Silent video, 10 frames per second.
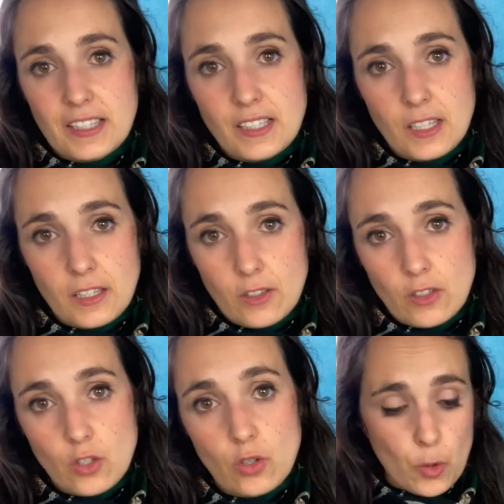in
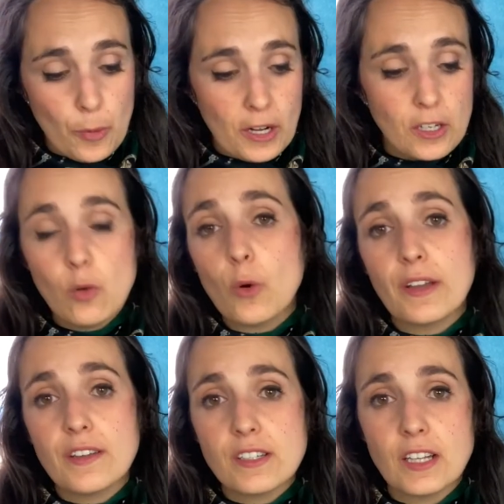your parallel
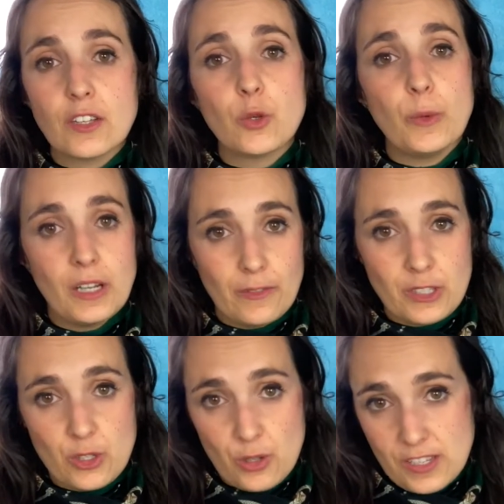wires and you will have the
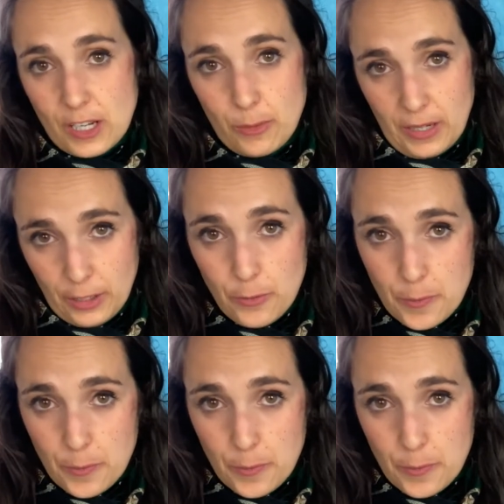total value.